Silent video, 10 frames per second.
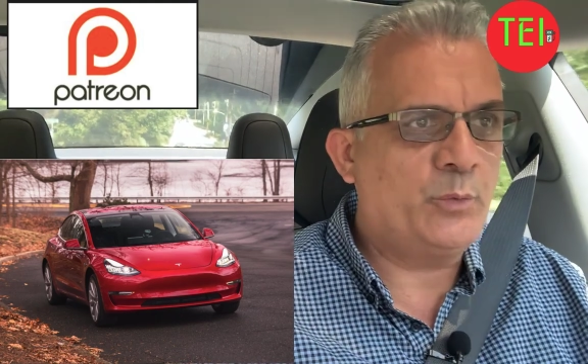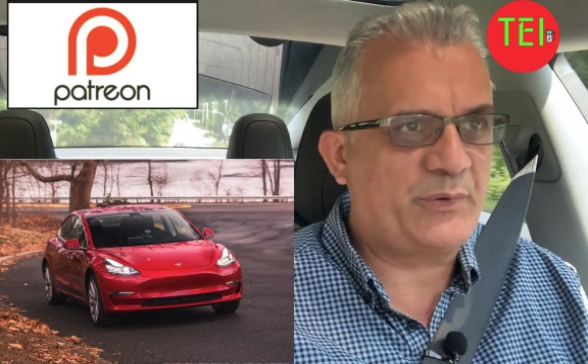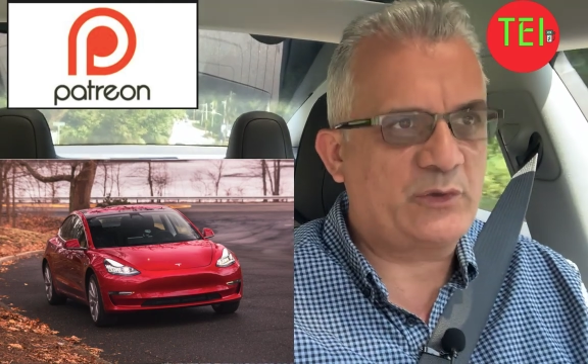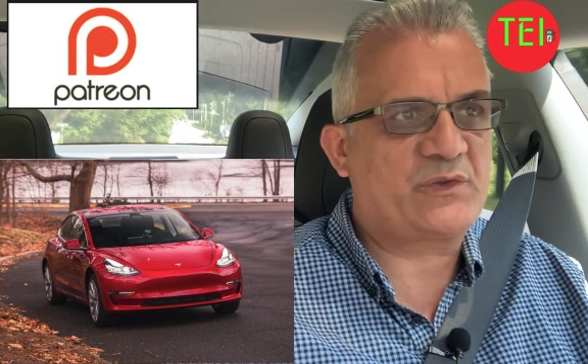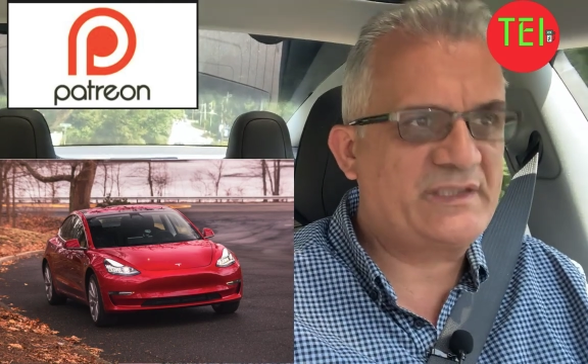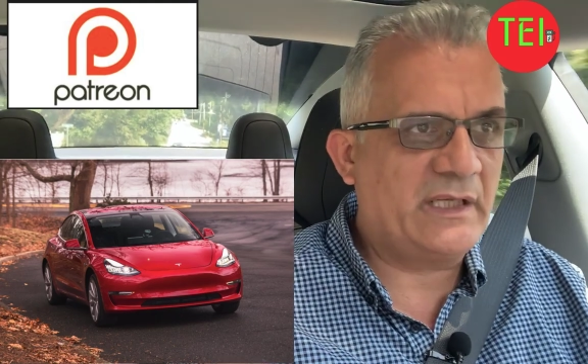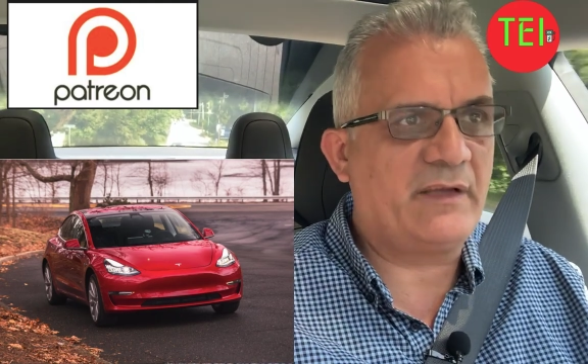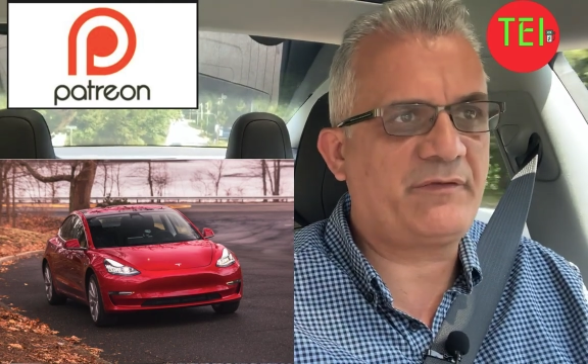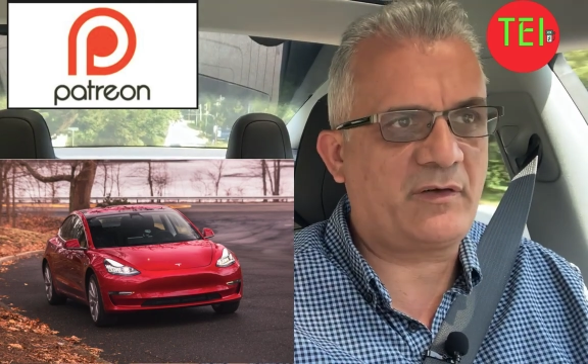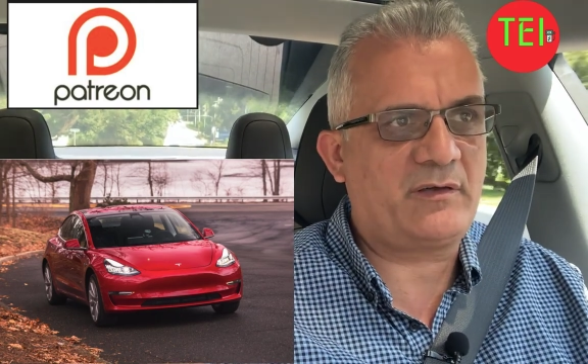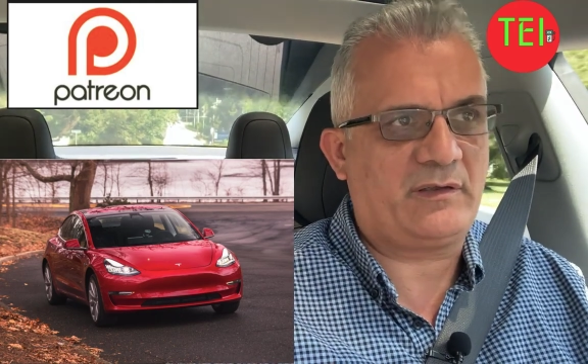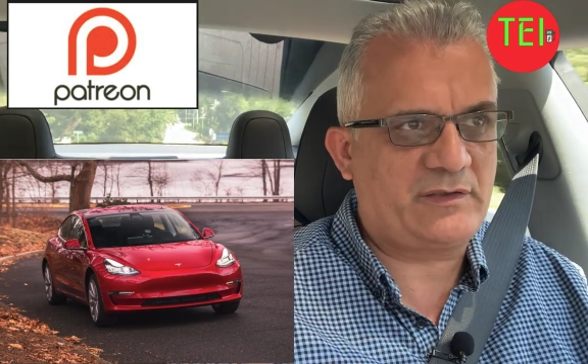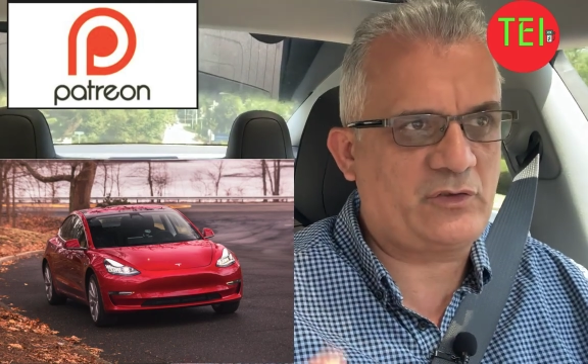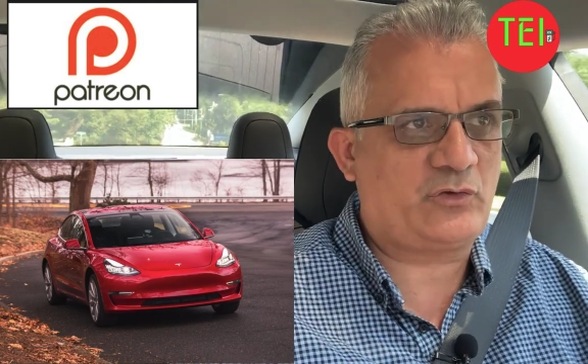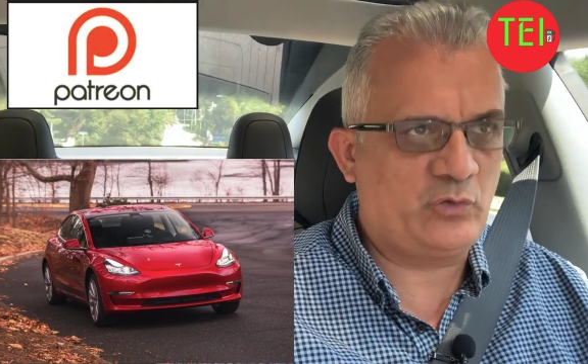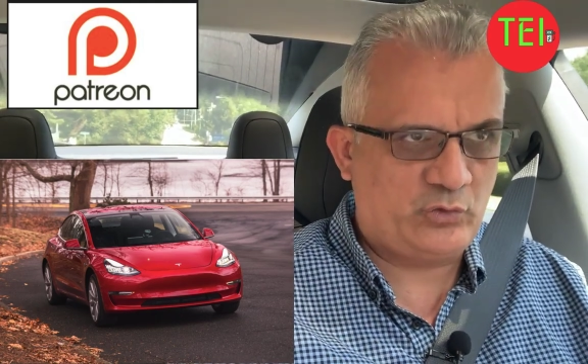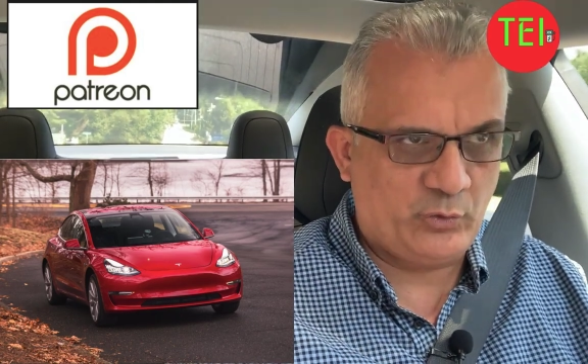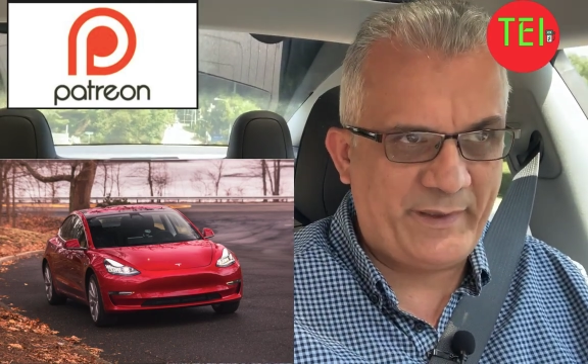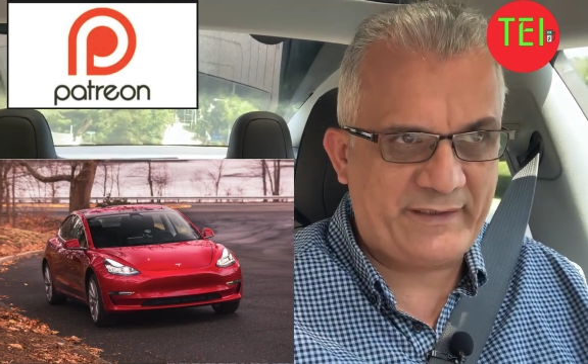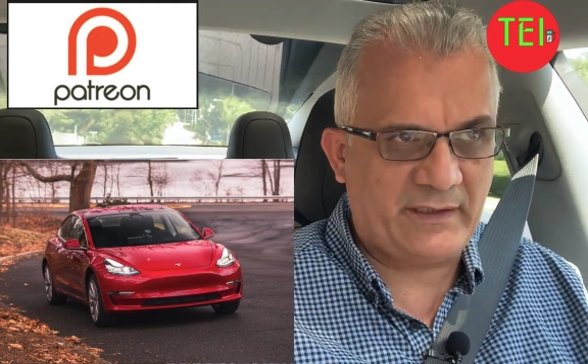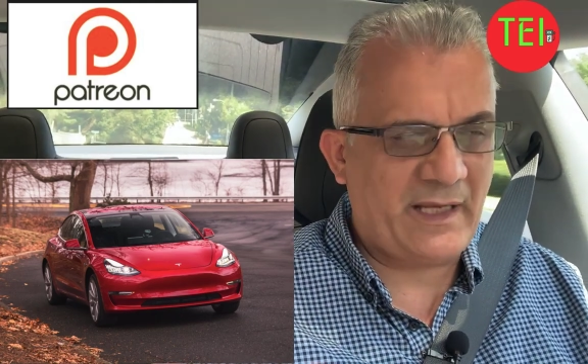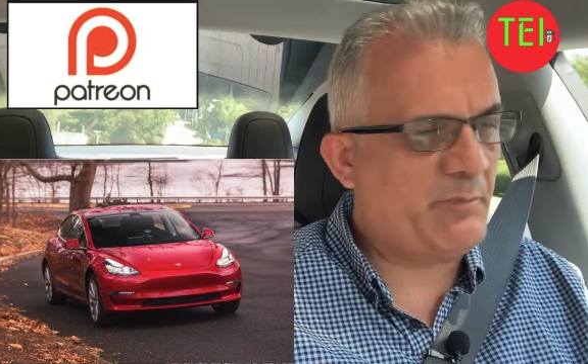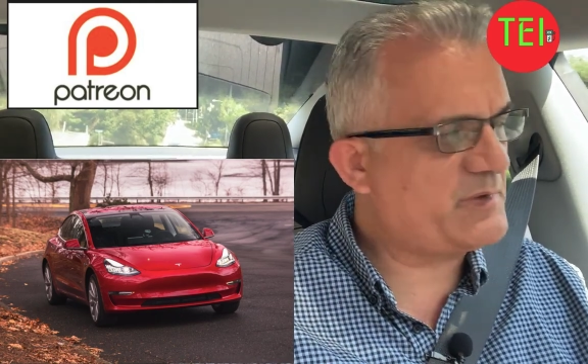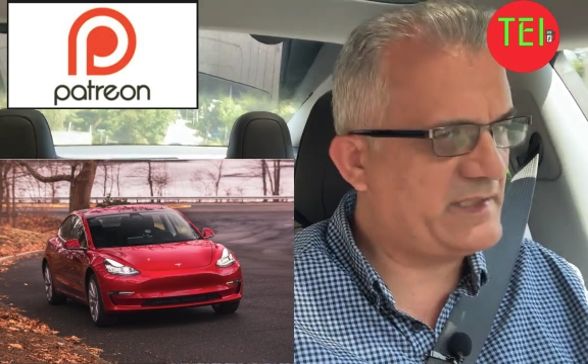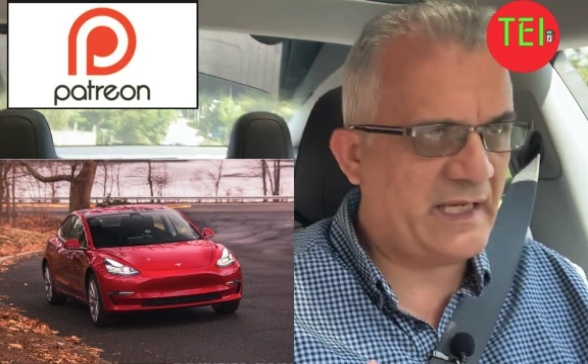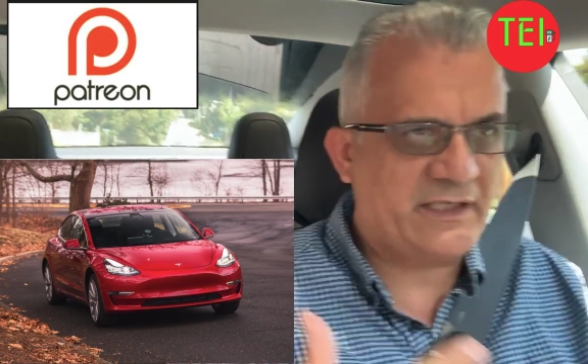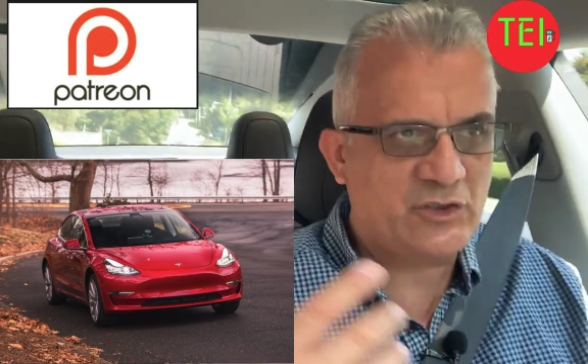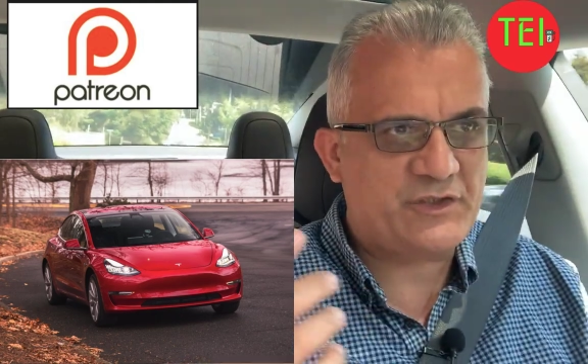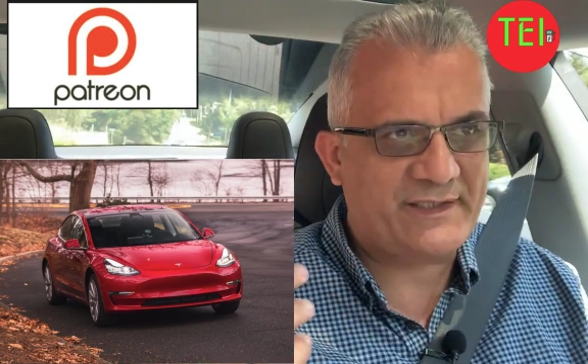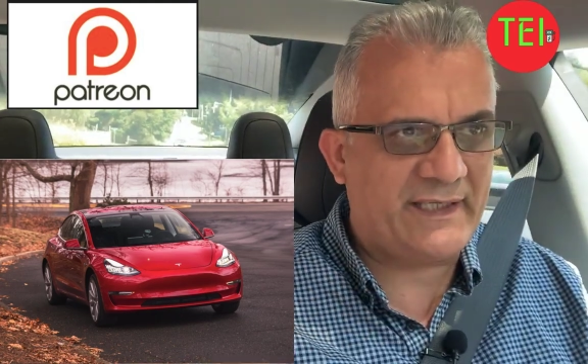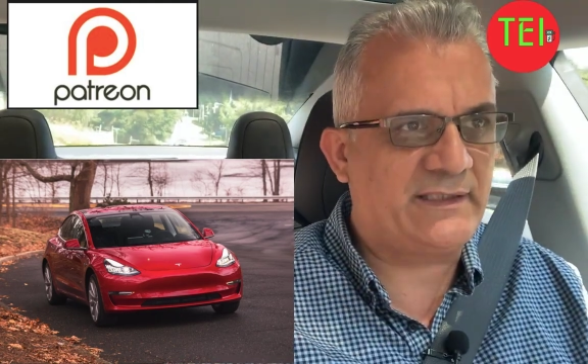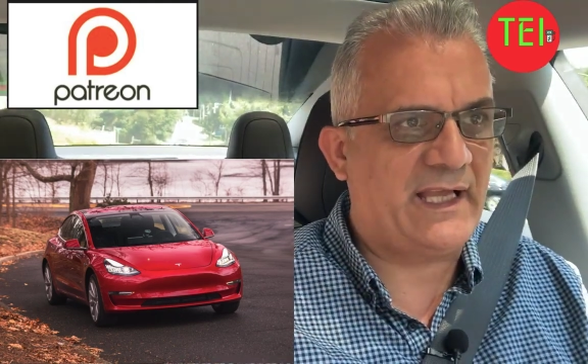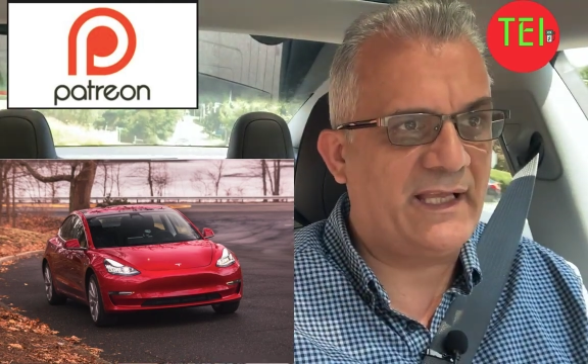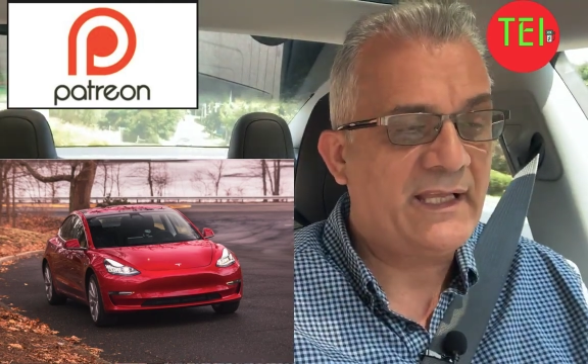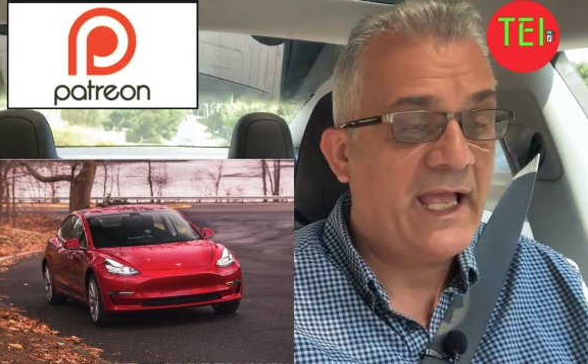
produce, deliver, so to make the numbers, and I understand that.